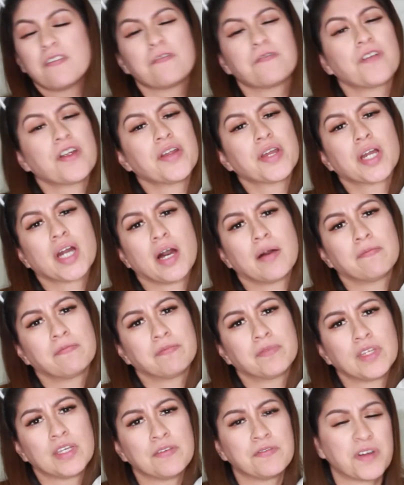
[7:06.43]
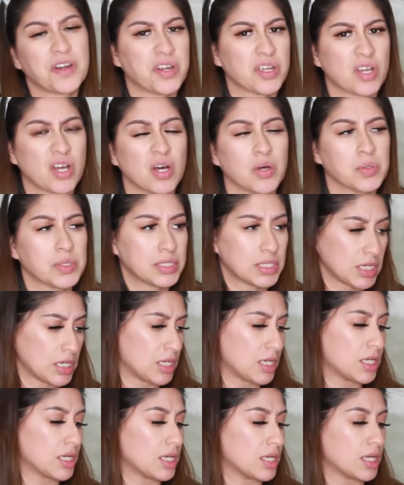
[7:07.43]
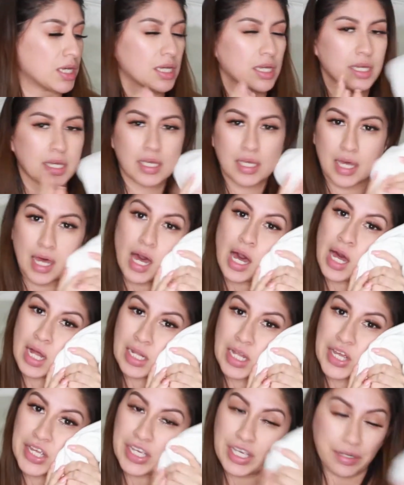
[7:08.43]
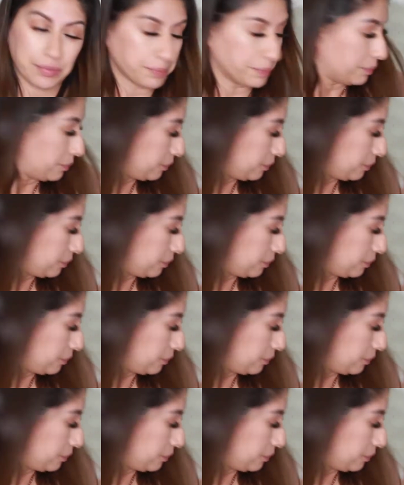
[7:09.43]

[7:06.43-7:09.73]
Very comfy, very cozy. I like it.